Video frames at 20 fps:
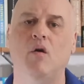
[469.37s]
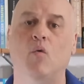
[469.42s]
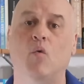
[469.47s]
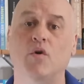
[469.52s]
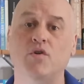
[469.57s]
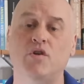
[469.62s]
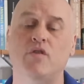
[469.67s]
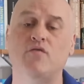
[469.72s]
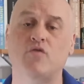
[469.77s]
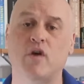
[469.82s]

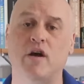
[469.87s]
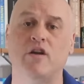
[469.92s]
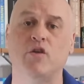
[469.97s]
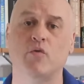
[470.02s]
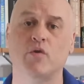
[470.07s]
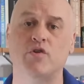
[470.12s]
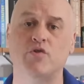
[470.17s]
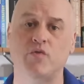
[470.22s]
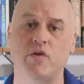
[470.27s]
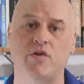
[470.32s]
Once you've tried to
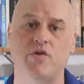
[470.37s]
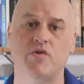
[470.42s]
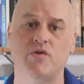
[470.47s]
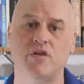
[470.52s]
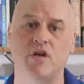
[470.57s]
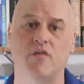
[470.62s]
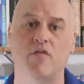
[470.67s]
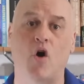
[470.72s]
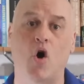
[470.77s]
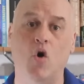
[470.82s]
restrict
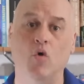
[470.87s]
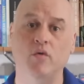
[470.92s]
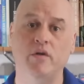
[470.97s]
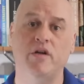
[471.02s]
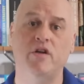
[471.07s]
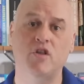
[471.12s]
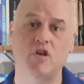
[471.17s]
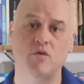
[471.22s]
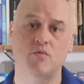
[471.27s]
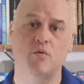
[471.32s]
yourself
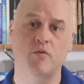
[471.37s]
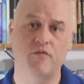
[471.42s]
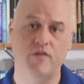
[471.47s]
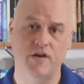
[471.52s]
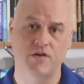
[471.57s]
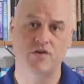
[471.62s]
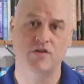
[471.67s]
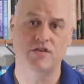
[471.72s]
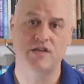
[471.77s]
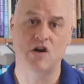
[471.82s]
only to those
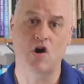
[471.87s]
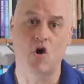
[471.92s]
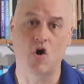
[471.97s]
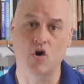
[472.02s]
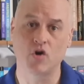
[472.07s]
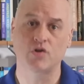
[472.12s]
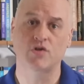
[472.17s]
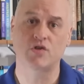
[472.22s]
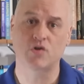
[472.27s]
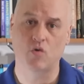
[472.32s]
professions that
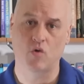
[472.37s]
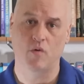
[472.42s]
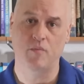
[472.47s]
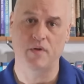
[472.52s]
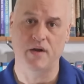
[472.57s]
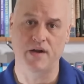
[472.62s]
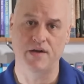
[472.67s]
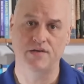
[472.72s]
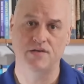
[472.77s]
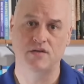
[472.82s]
aren't
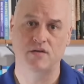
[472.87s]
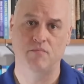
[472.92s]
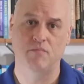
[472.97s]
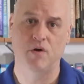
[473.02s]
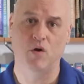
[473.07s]
score-based,